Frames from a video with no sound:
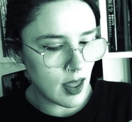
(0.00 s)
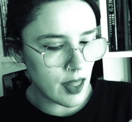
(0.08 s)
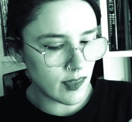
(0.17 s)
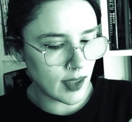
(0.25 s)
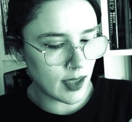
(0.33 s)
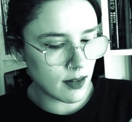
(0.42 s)

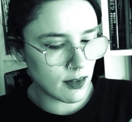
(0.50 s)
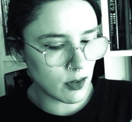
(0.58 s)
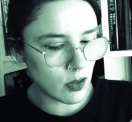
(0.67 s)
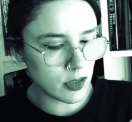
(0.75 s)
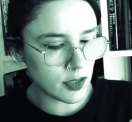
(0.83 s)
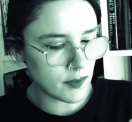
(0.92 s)
And the
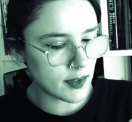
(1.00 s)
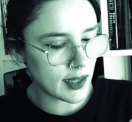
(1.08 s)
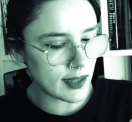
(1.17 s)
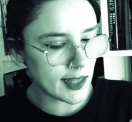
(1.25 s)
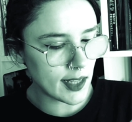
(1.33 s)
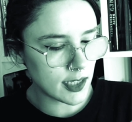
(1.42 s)
insult of
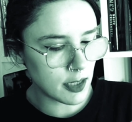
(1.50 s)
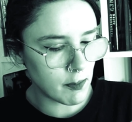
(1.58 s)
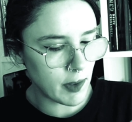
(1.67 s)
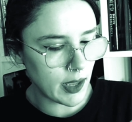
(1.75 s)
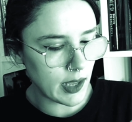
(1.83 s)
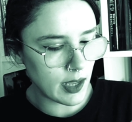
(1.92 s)
ceasing to
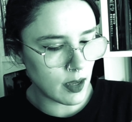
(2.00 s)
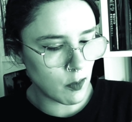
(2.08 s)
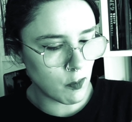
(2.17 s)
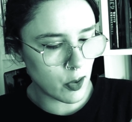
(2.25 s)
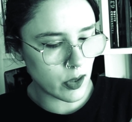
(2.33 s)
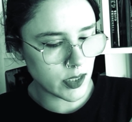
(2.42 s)
be
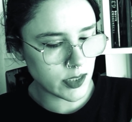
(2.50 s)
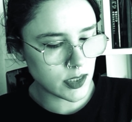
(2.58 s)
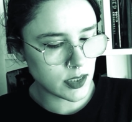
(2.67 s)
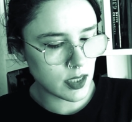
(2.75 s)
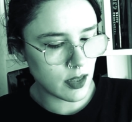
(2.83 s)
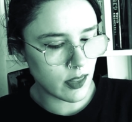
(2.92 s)

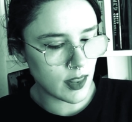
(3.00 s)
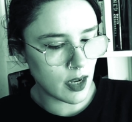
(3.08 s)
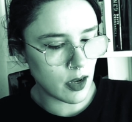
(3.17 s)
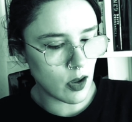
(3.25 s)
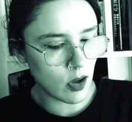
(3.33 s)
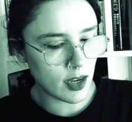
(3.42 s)
worse
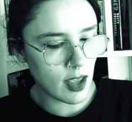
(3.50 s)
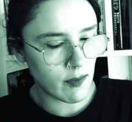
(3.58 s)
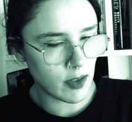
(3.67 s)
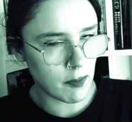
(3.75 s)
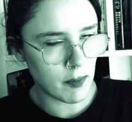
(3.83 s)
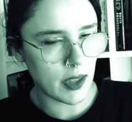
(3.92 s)
than not
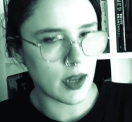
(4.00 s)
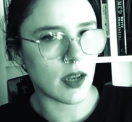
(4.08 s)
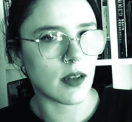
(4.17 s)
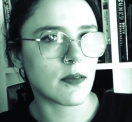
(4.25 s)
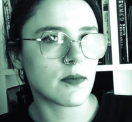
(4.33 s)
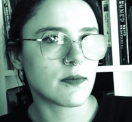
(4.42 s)
having been.